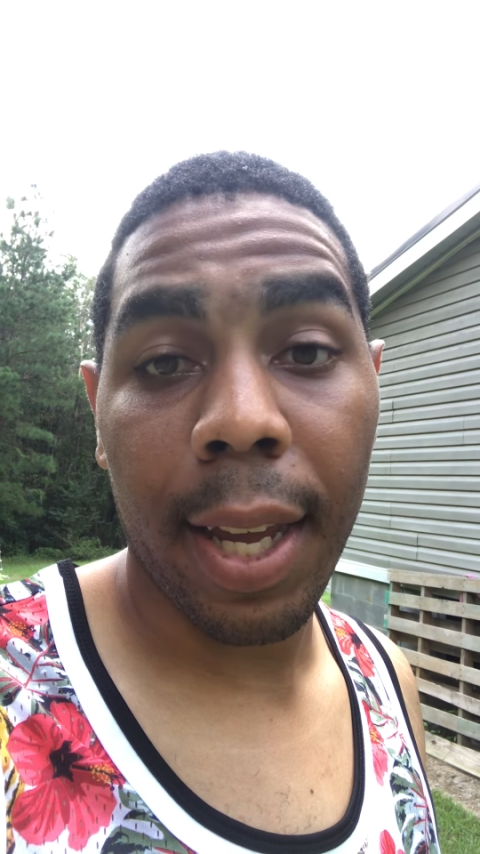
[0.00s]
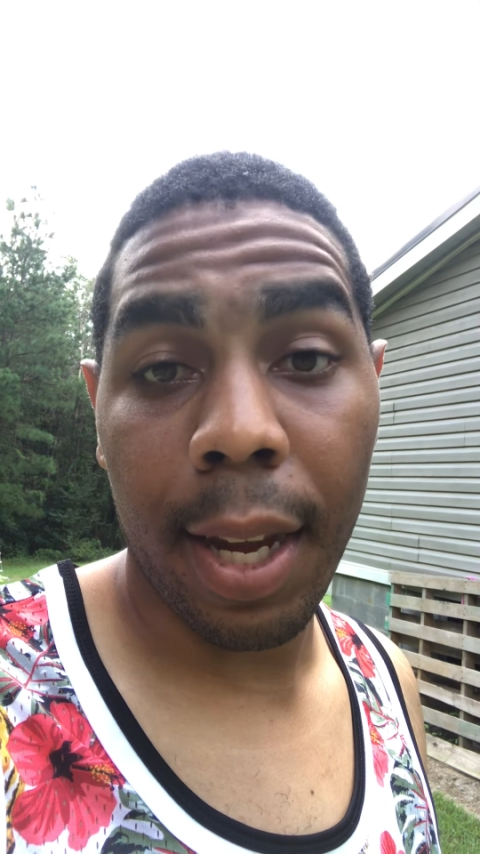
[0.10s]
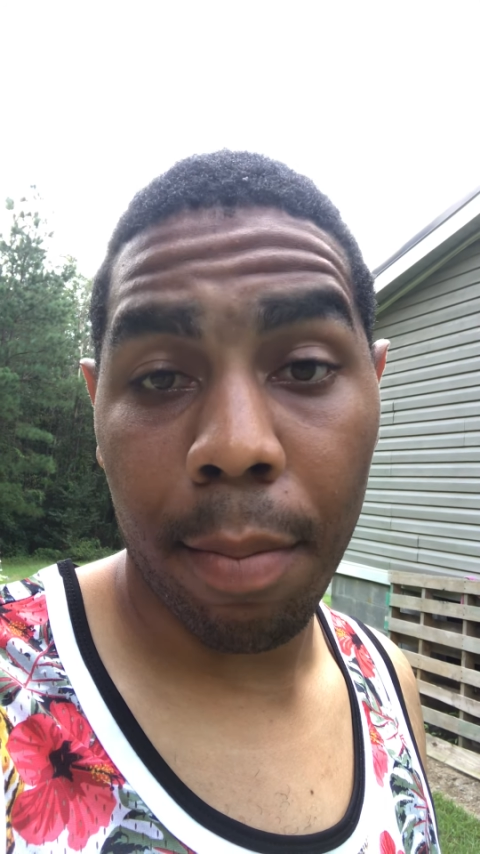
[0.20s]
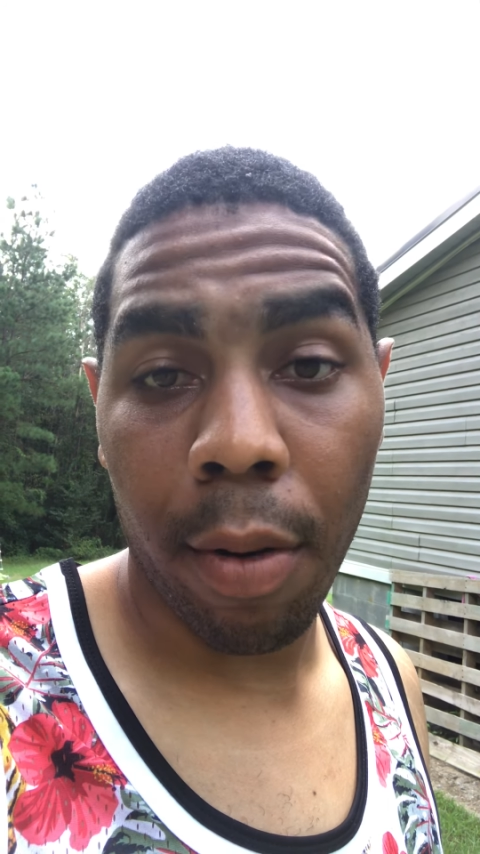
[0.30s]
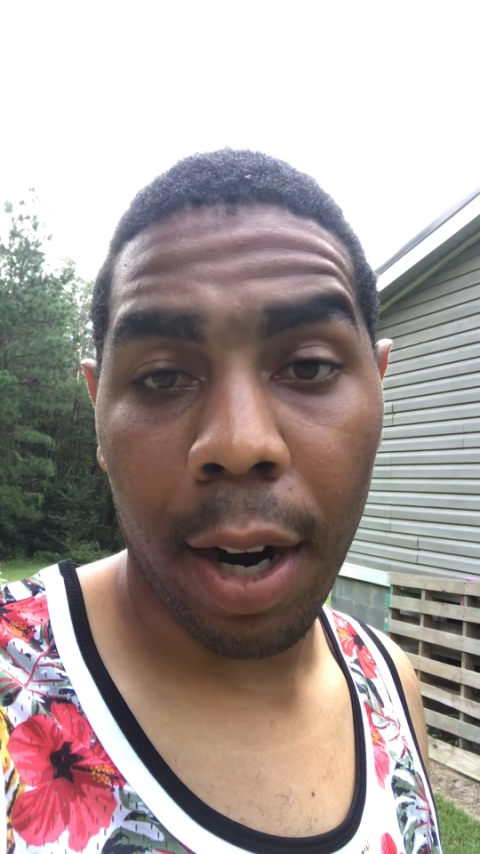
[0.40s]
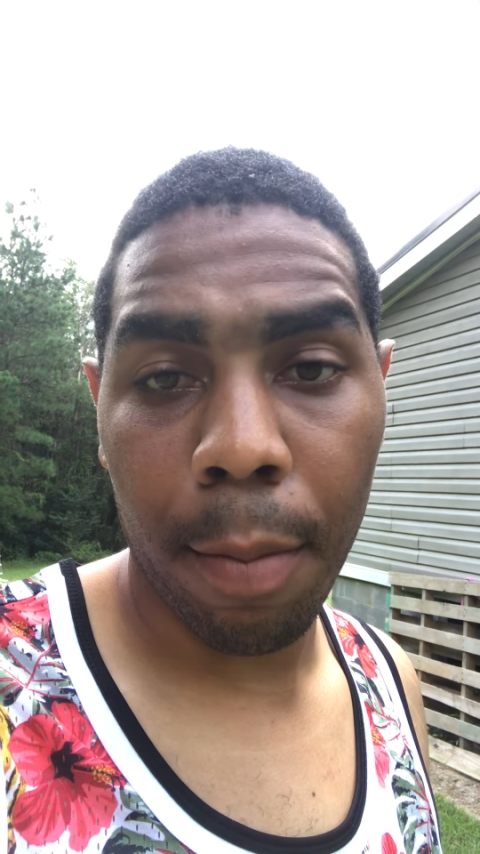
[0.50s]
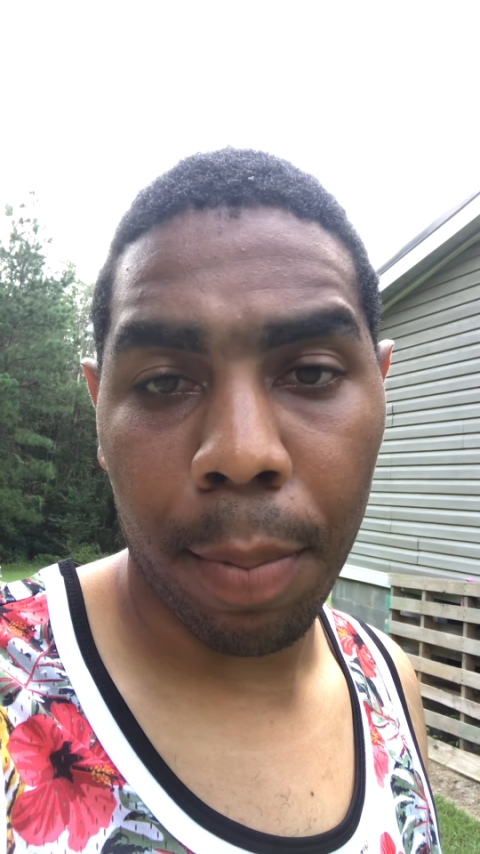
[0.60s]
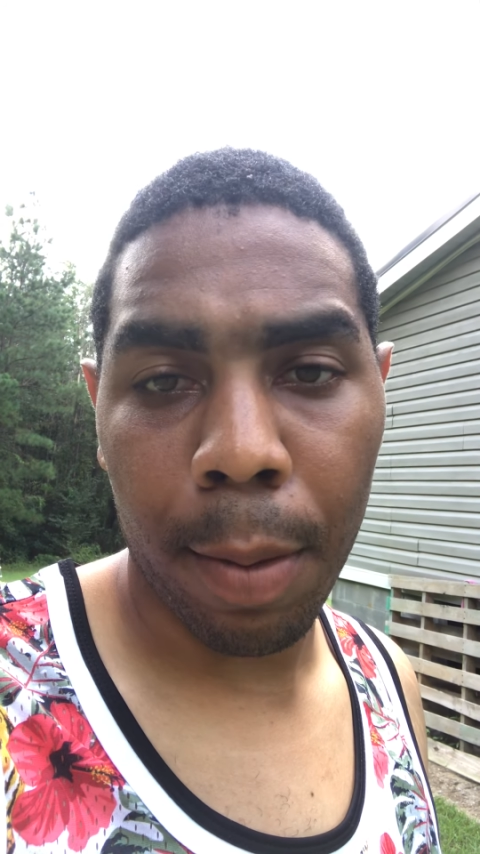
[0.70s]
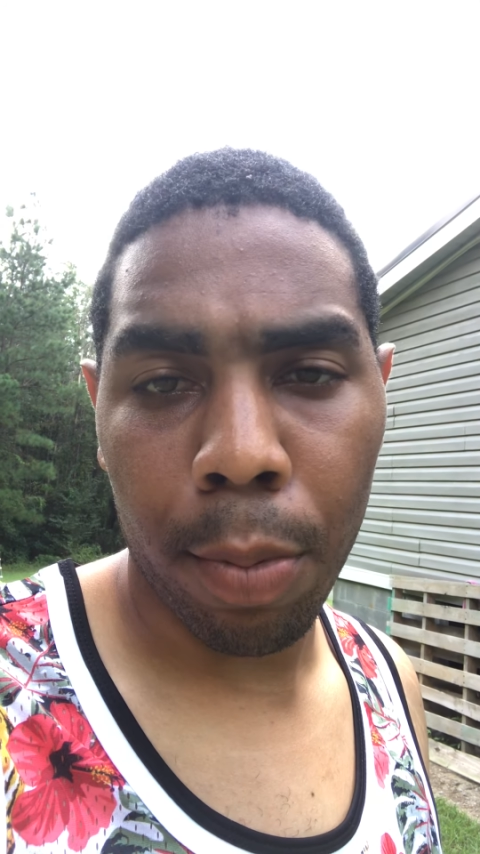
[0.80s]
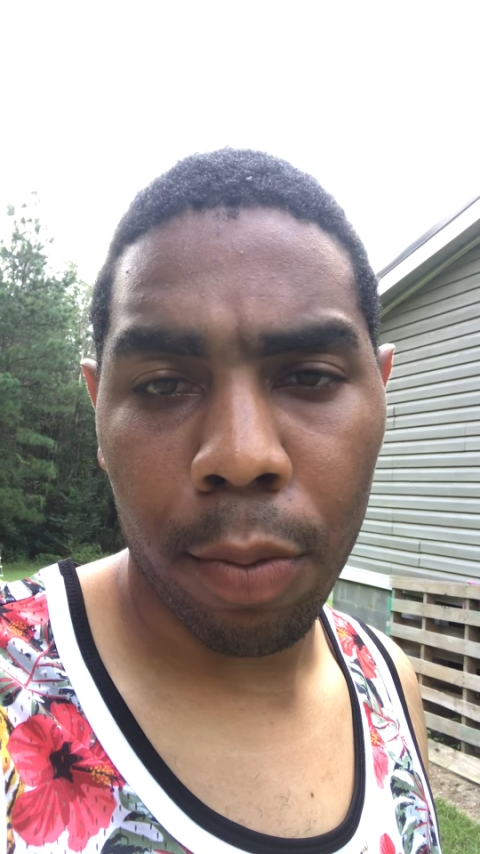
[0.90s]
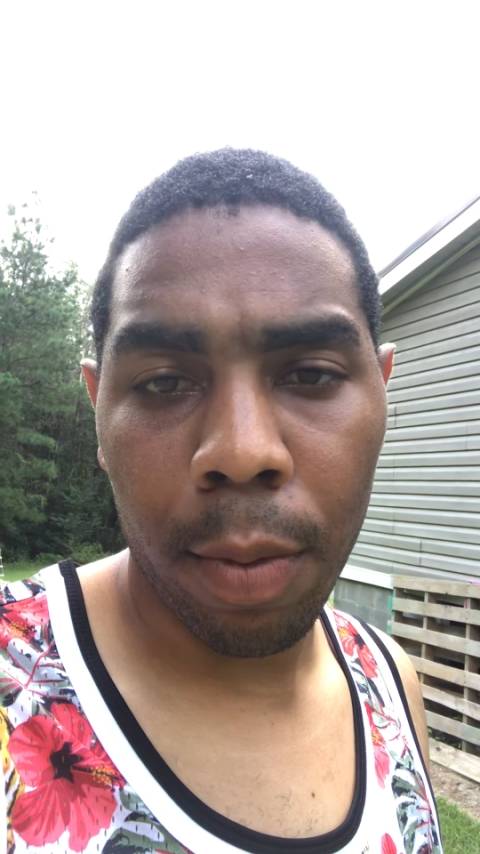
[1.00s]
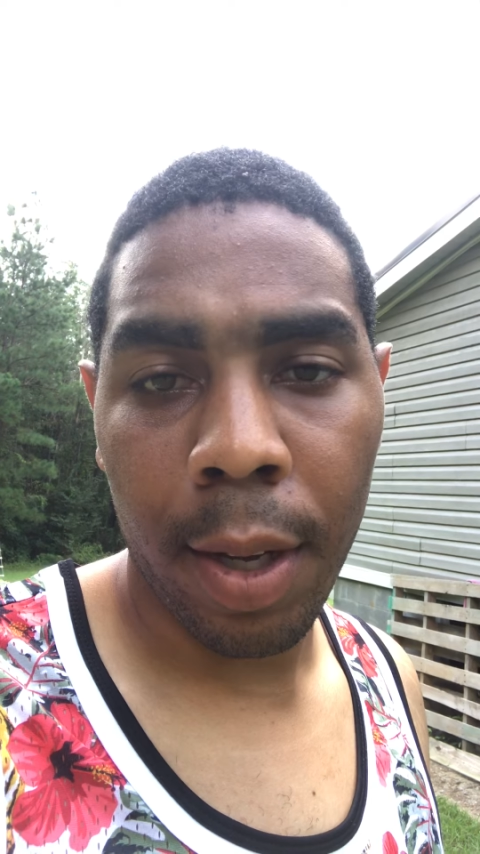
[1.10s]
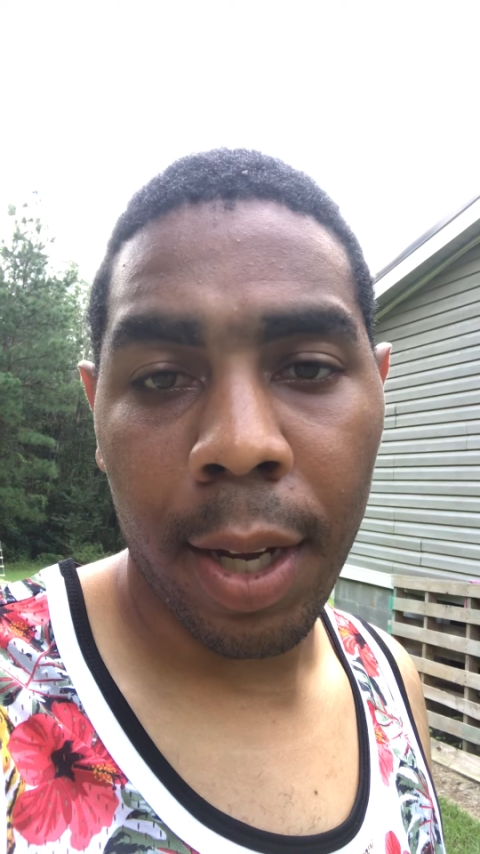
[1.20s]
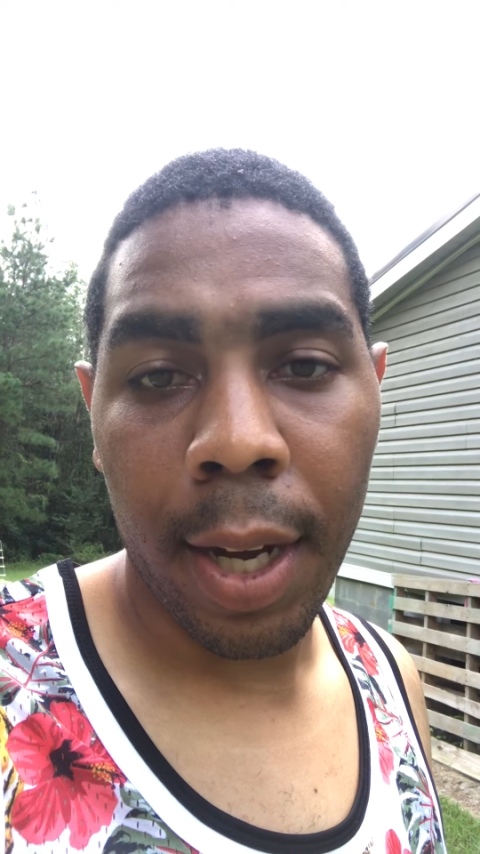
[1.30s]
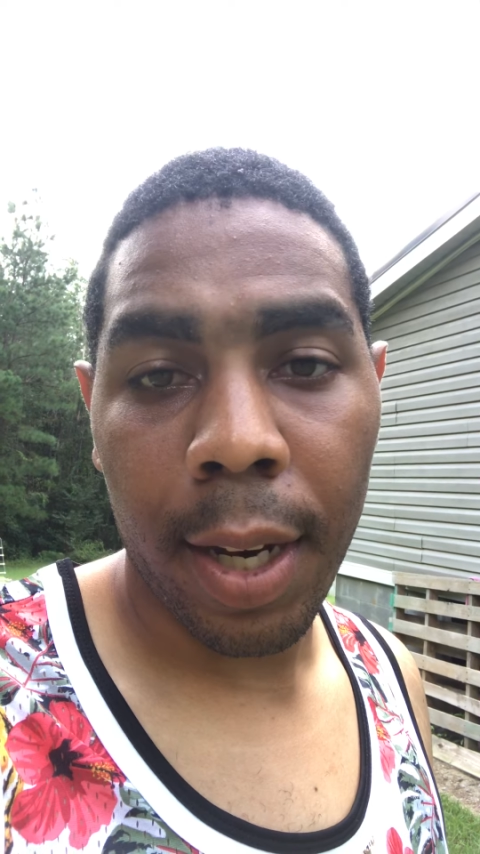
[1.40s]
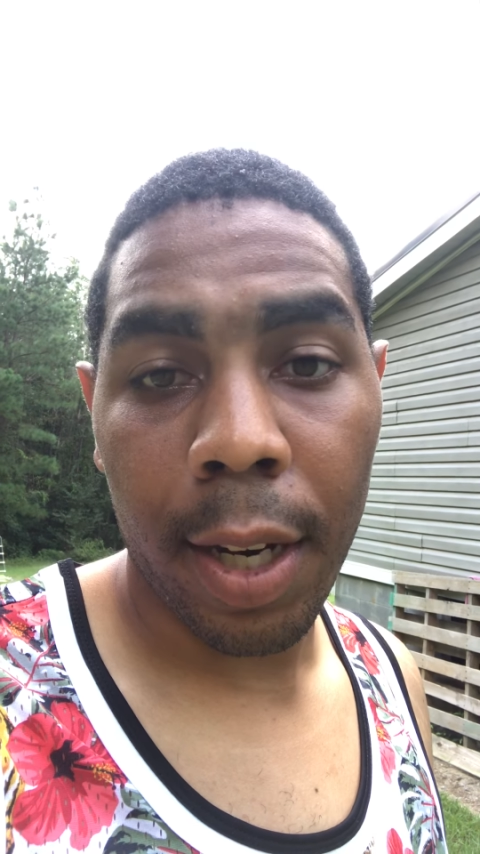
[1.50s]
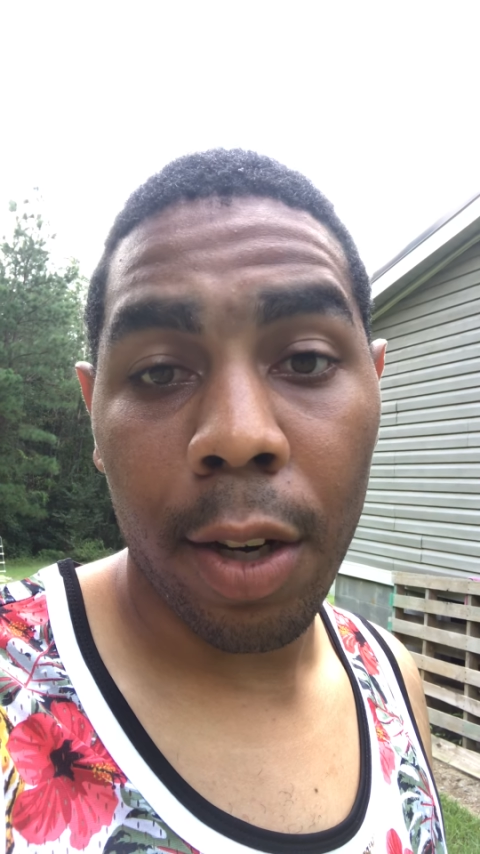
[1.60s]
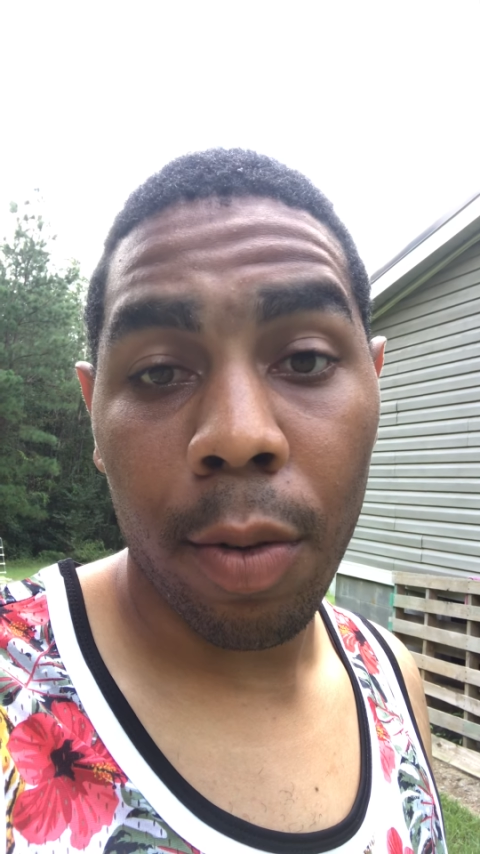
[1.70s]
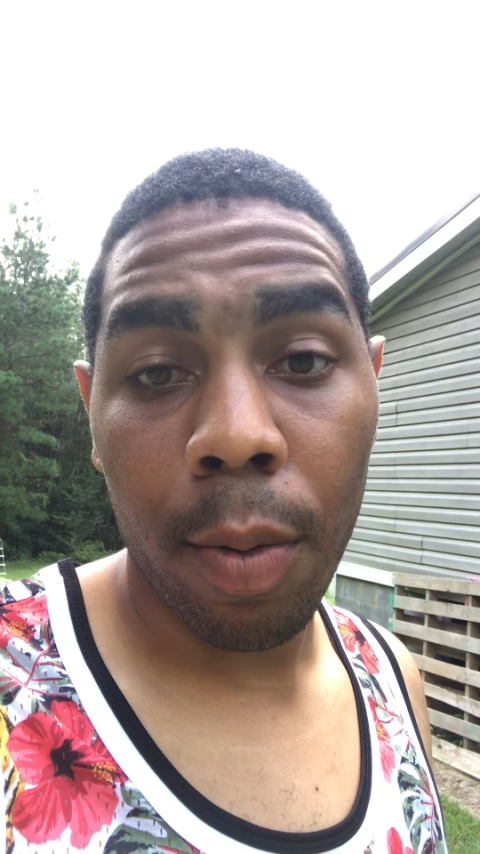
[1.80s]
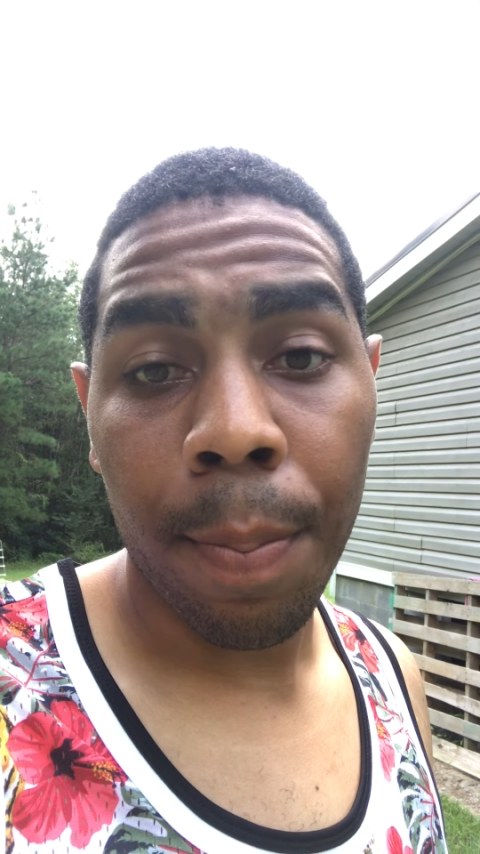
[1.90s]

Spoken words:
and brown people. They do.